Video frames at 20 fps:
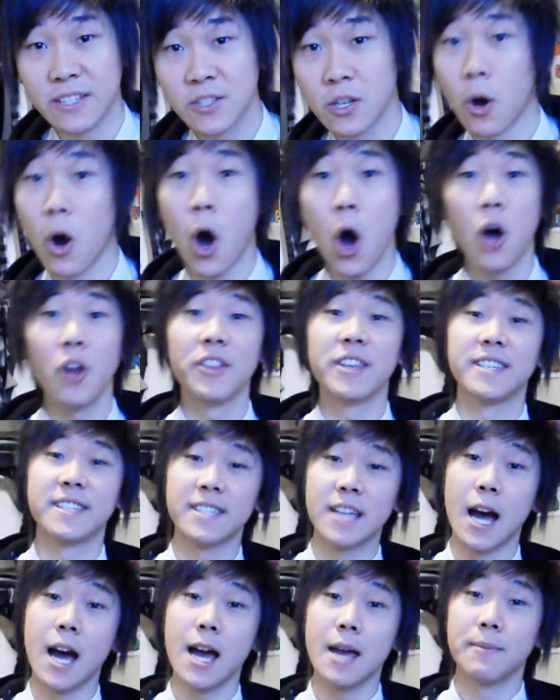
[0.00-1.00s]
So all
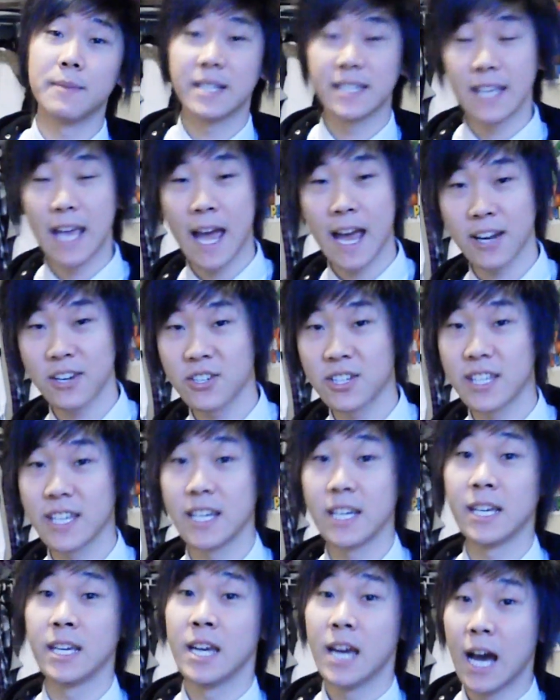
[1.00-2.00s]
this time it's
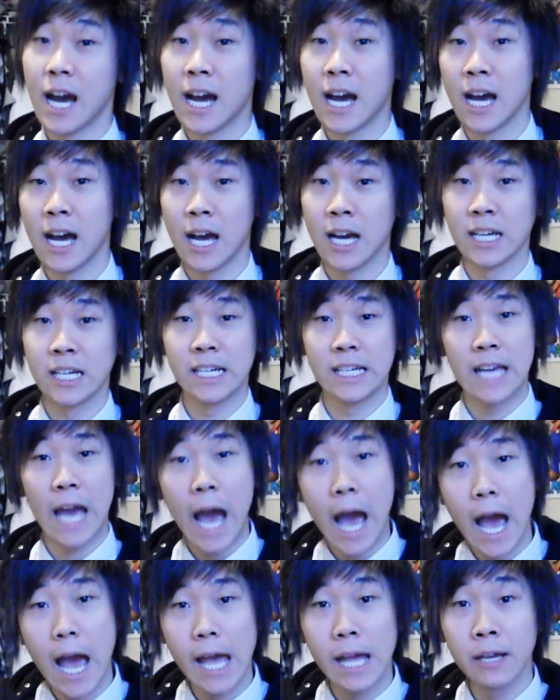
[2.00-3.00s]
actually uh, a
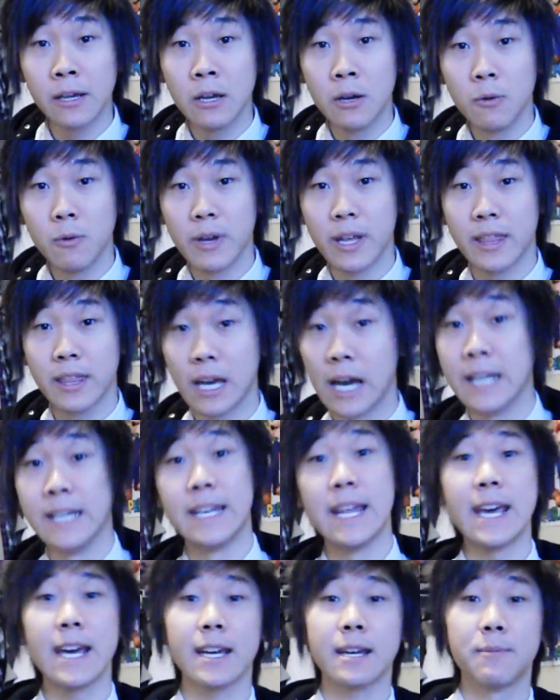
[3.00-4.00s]
guy with a
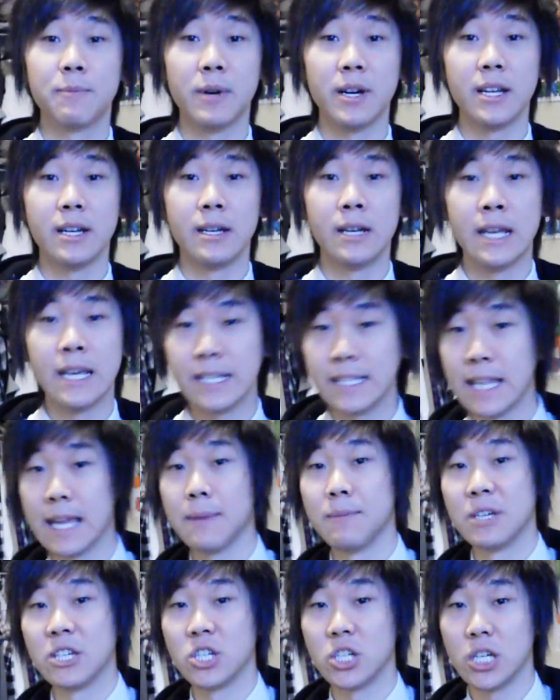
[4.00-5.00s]
dick, but his
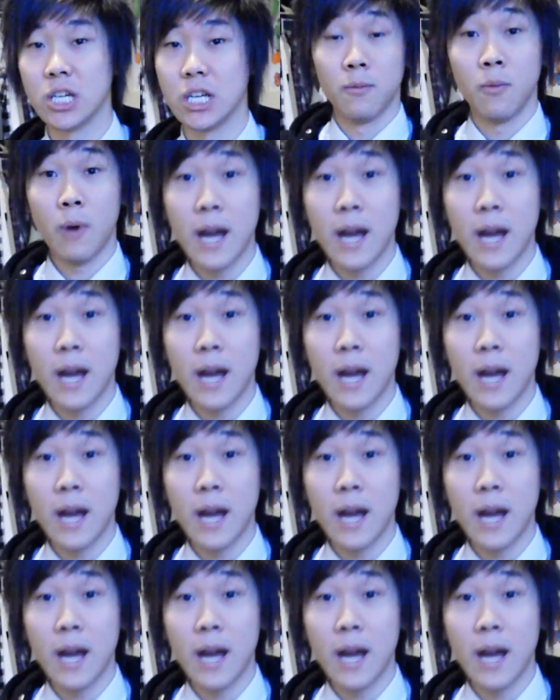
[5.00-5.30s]
name is She.